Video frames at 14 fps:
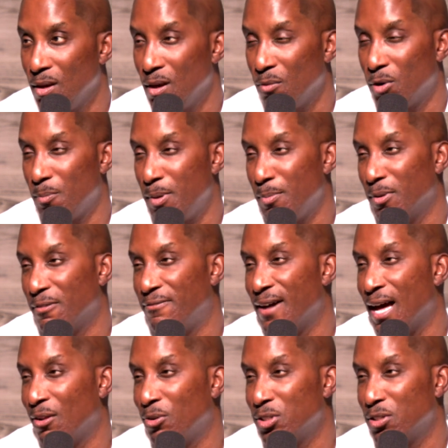Whether people are
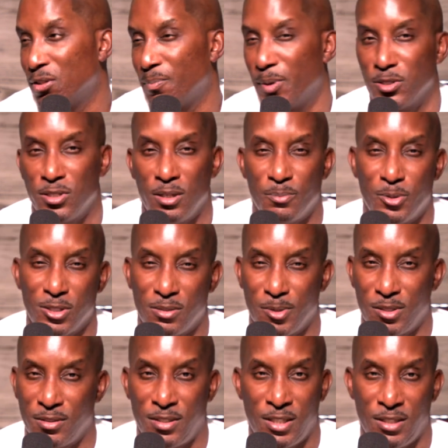followers of the person and
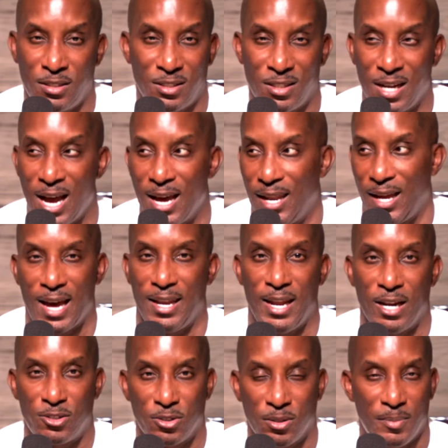principles of Jesus or not, they got
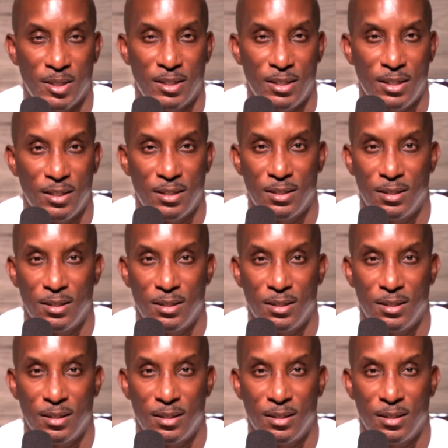natural ability.